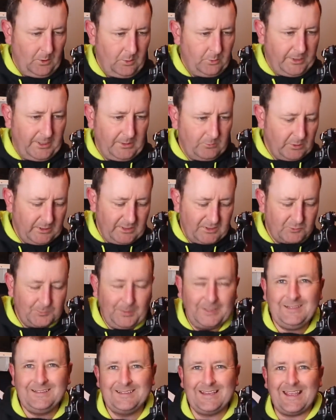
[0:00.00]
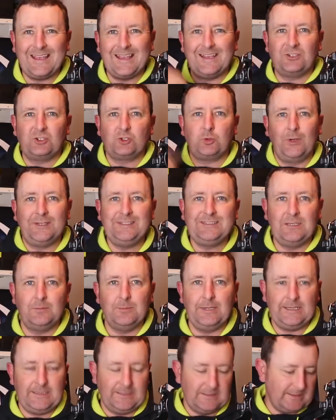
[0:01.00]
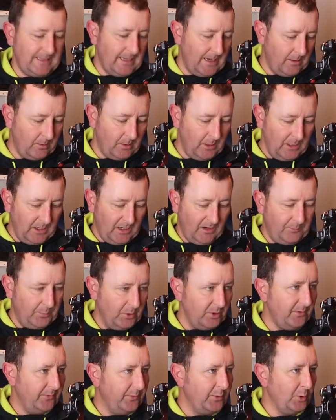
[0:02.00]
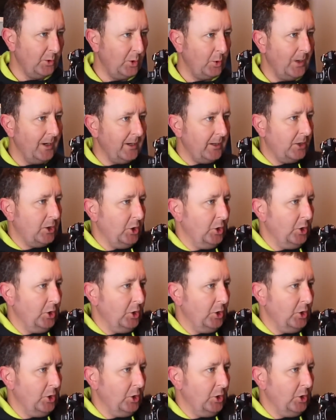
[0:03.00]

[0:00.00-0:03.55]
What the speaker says: Okay, well that's been 20 minutes now. I've put it through quite a